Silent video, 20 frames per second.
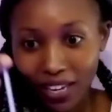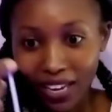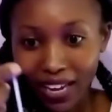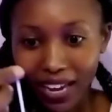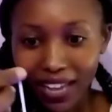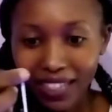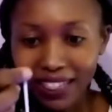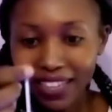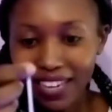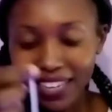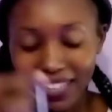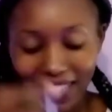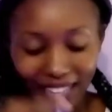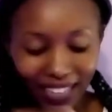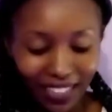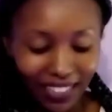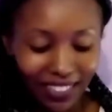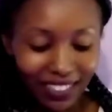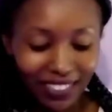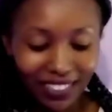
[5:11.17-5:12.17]
and then
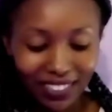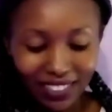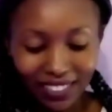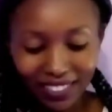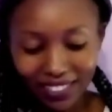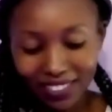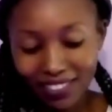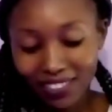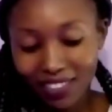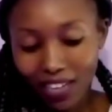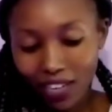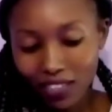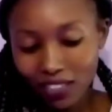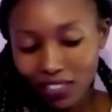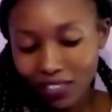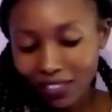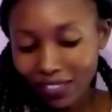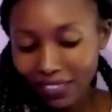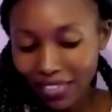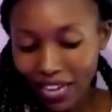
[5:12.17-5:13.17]
insert it
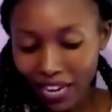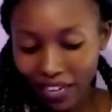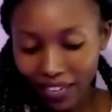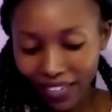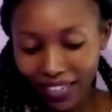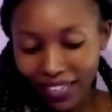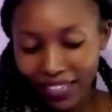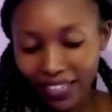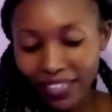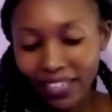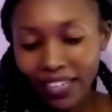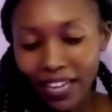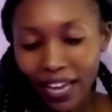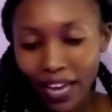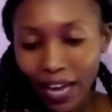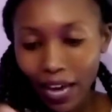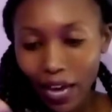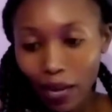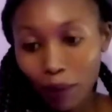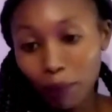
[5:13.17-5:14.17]
directly,
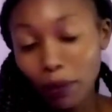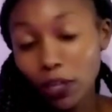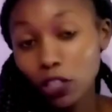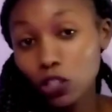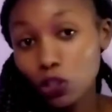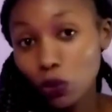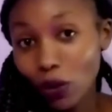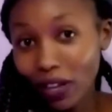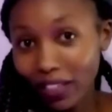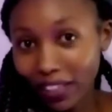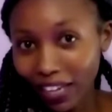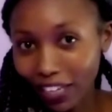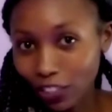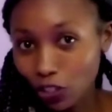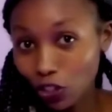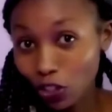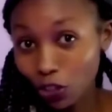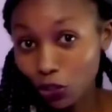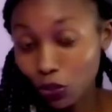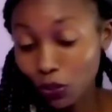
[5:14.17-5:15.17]
and make sure that
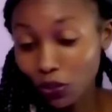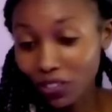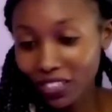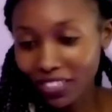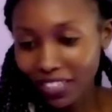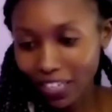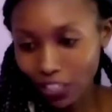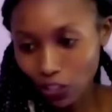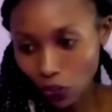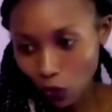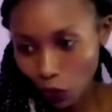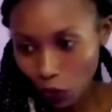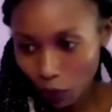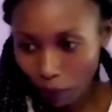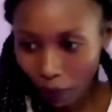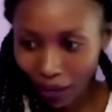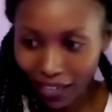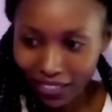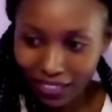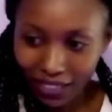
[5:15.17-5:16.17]
your urine does not
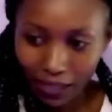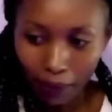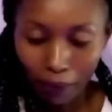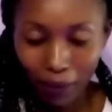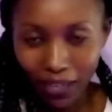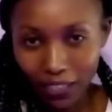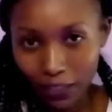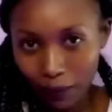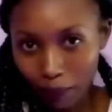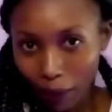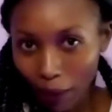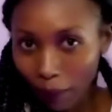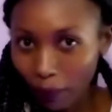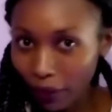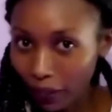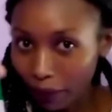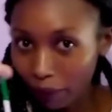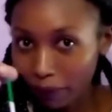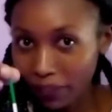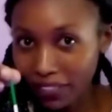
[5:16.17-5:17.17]
pass the maximum
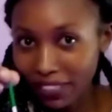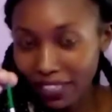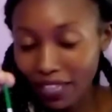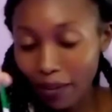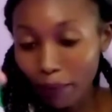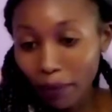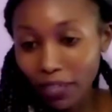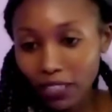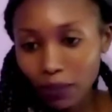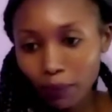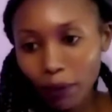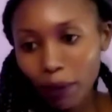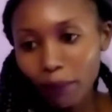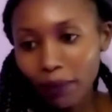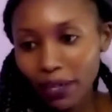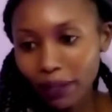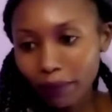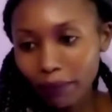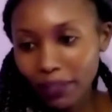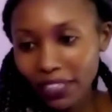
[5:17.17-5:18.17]
limit. The maximum
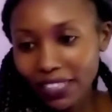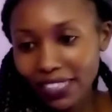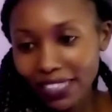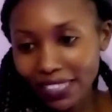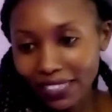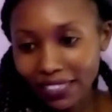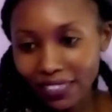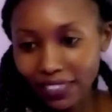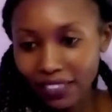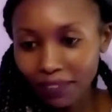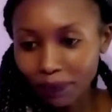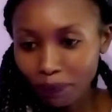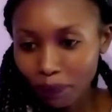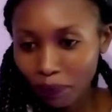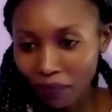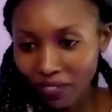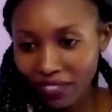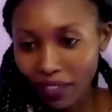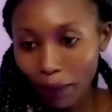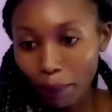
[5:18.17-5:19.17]
limit is
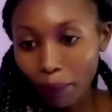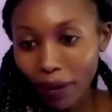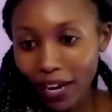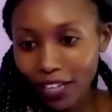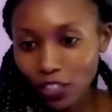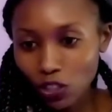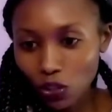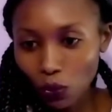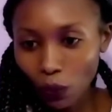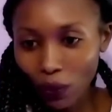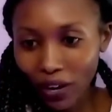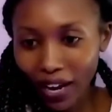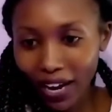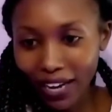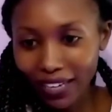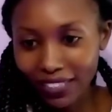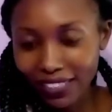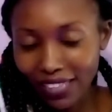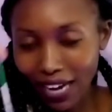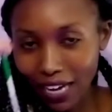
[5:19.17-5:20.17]
the part where
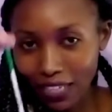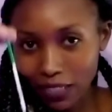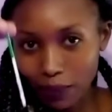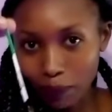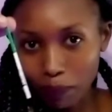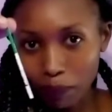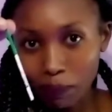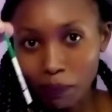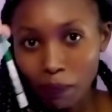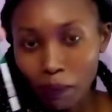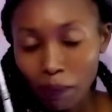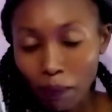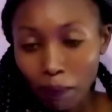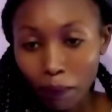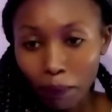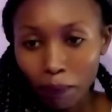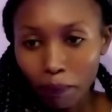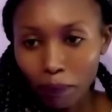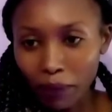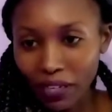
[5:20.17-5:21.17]
it has
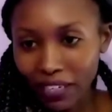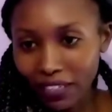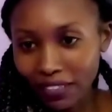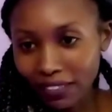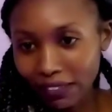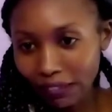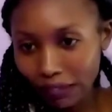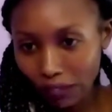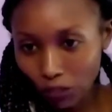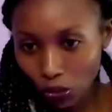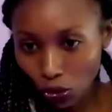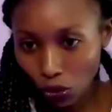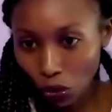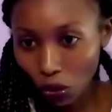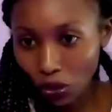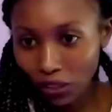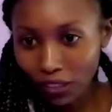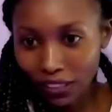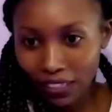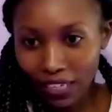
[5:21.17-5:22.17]
been
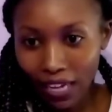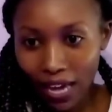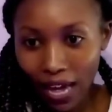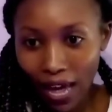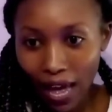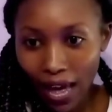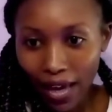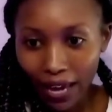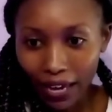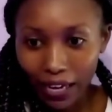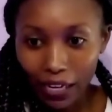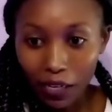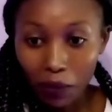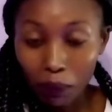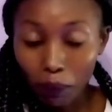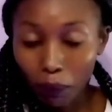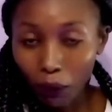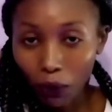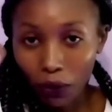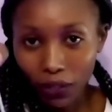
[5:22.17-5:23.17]
drawn in
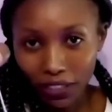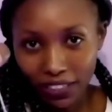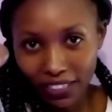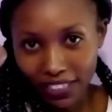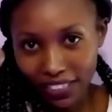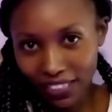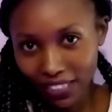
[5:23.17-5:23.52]
bold,